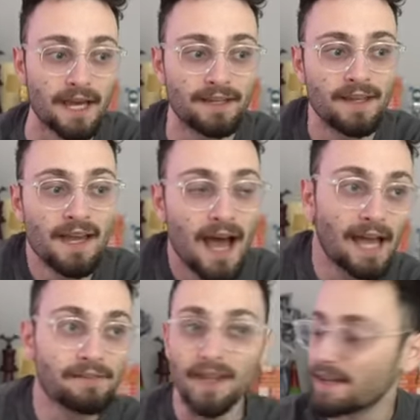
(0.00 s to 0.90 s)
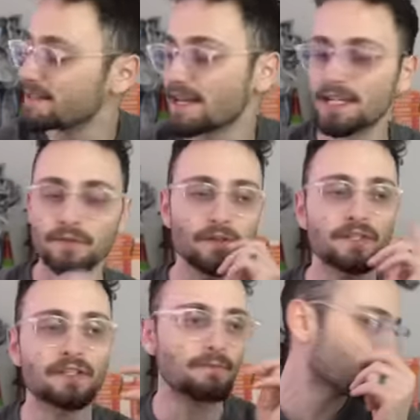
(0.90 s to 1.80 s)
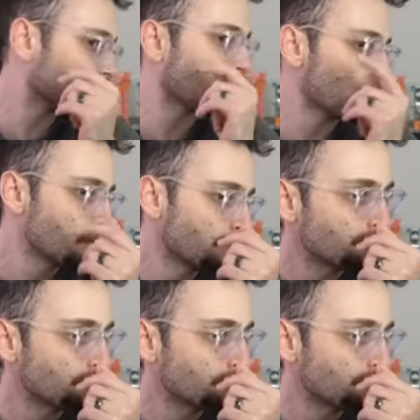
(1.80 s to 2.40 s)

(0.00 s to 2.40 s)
And I have 9 seconds versus a minute now.